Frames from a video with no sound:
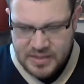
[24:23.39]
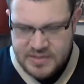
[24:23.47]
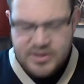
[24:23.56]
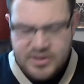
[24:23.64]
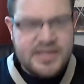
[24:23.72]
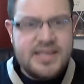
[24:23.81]

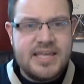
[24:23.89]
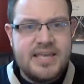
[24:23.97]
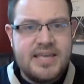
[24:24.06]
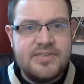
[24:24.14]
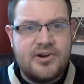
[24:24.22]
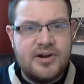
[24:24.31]
So I think
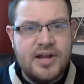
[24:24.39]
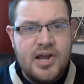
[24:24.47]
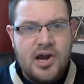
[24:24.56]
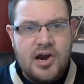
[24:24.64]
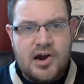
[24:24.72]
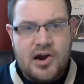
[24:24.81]
either
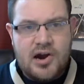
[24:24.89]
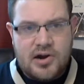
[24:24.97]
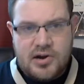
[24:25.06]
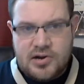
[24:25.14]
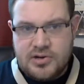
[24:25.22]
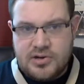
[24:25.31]

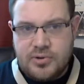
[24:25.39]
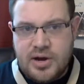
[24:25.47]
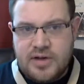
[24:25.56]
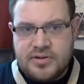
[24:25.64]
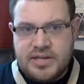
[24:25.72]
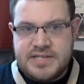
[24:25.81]
are good
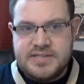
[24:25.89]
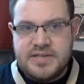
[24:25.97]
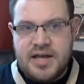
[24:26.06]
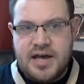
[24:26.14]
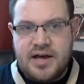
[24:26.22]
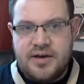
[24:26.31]

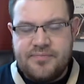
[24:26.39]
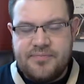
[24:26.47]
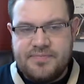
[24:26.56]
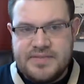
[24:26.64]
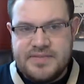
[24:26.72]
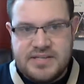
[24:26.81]
qualities
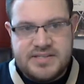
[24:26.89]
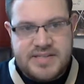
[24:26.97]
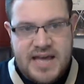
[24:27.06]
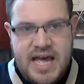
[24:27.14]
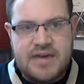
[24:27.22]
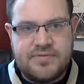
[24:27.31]
to
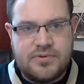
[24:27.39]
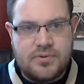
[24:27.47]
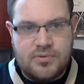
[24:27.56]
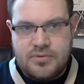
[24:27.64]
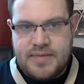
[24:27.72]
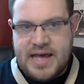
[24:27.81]
have for
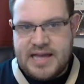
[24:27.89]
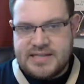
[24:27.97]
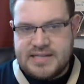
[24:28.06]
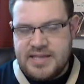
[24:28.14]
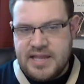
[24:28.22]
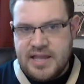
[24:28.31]
quarterbacks,